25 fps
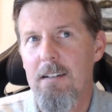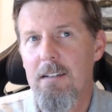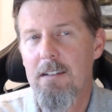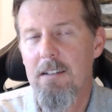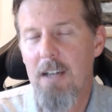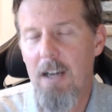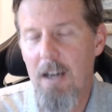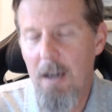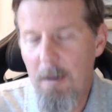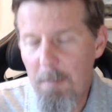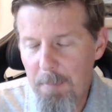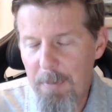
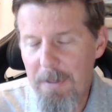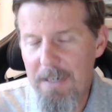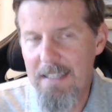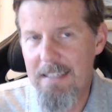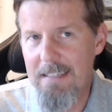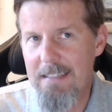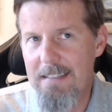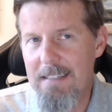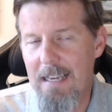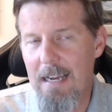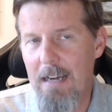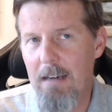
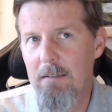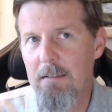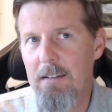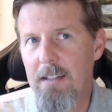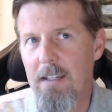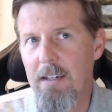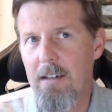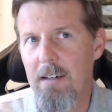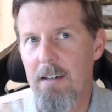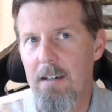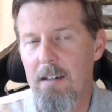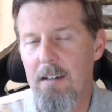companies out
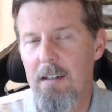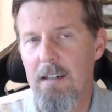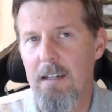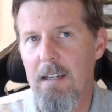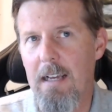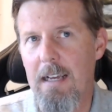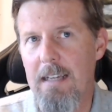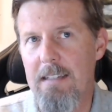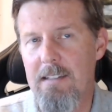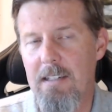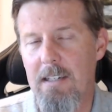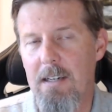there
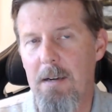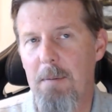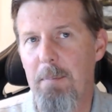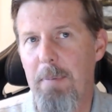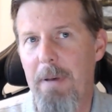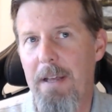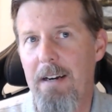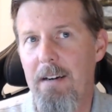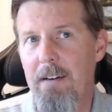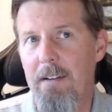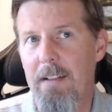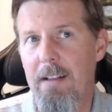as a
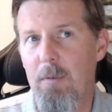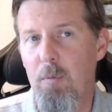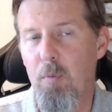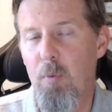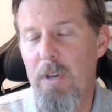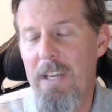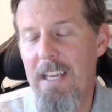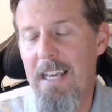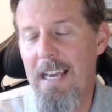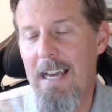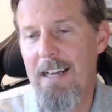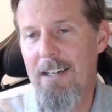competitor that
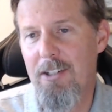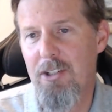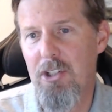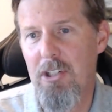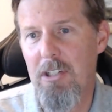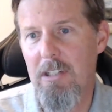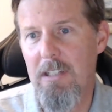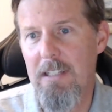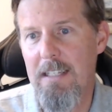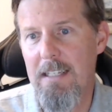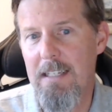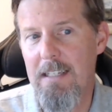we
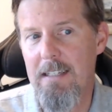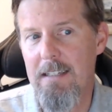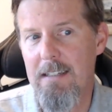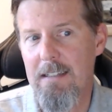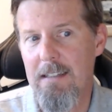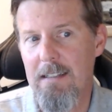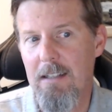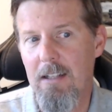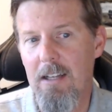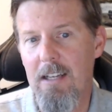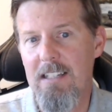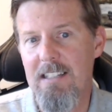
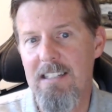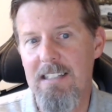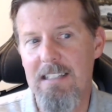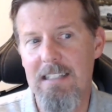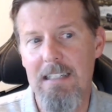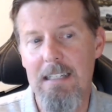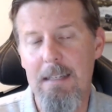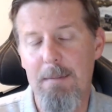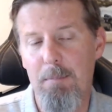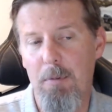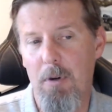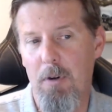actually lost
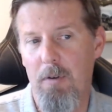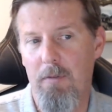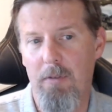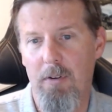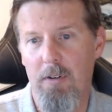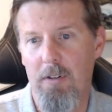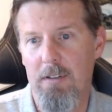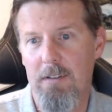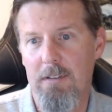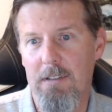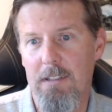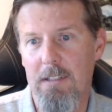sleep
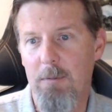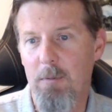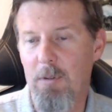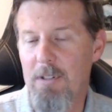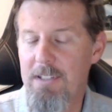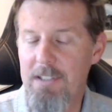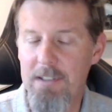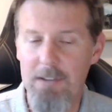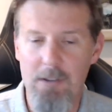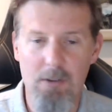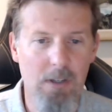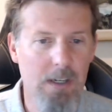over. It
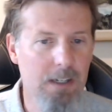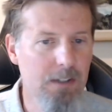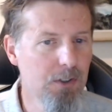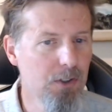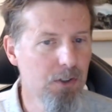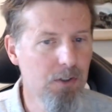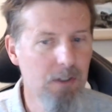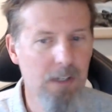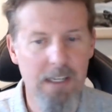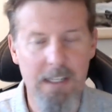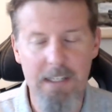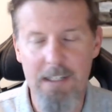wasn't
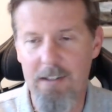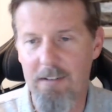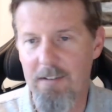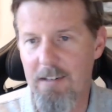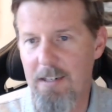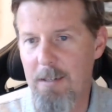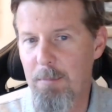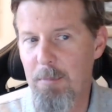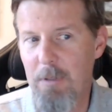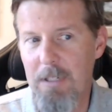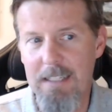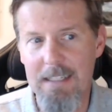CrowdStrike or
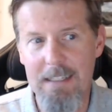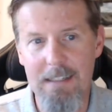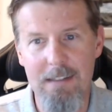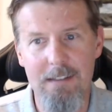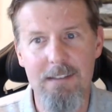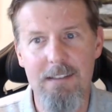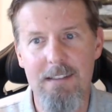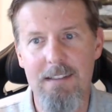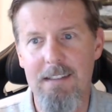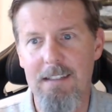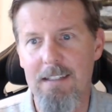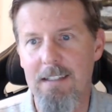anybody
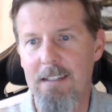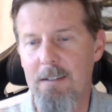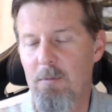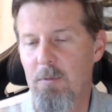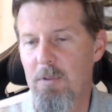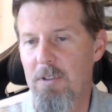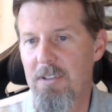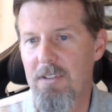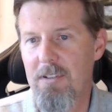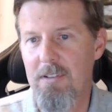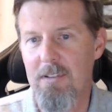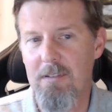else. It
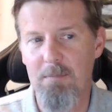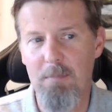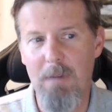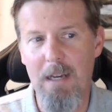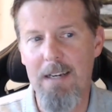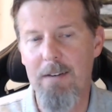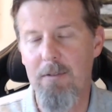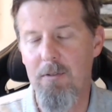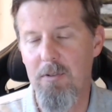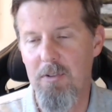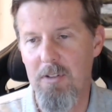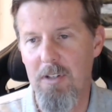was
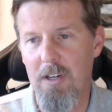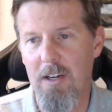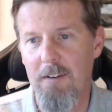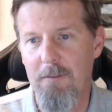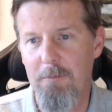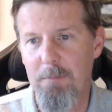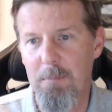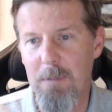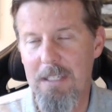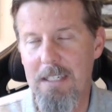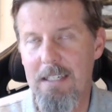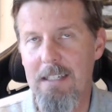
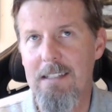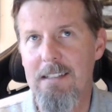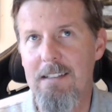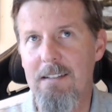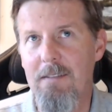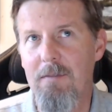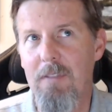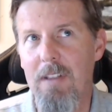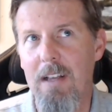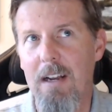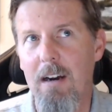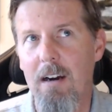Microsoft
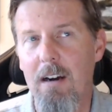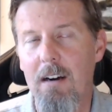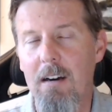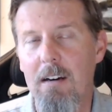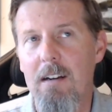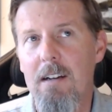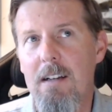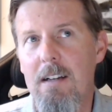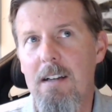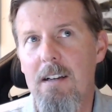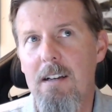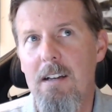because of
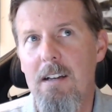their